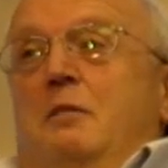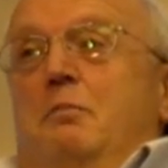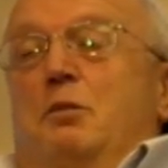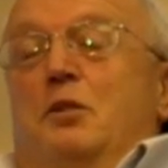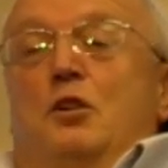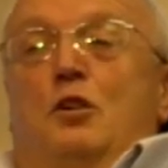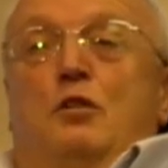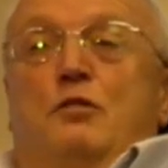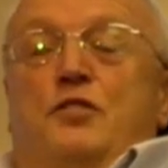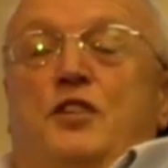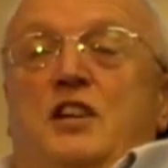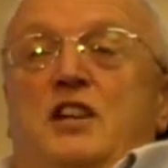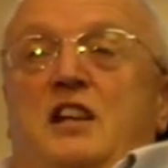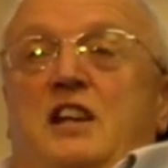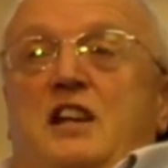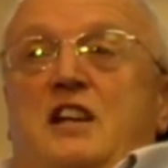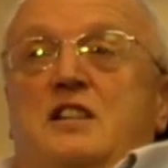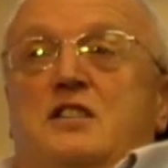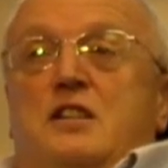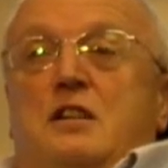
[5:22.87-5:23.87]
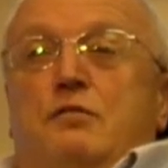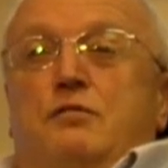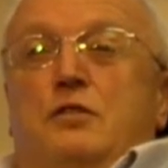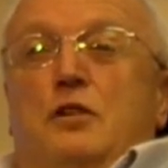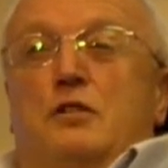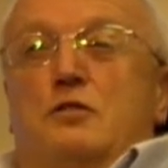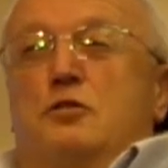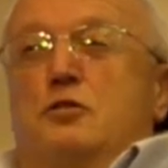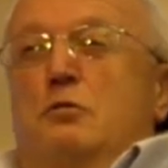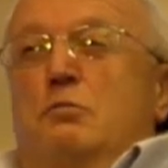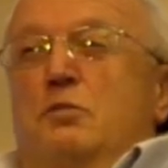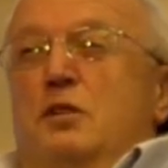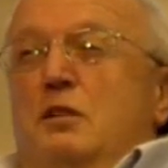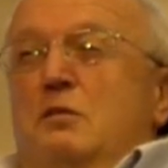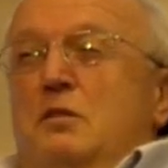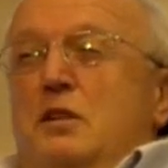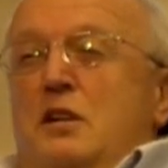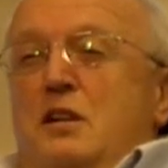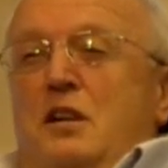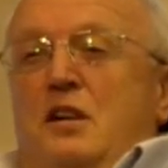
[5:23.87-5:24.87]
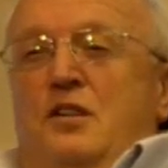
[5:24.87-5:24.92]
but over the years I've got something that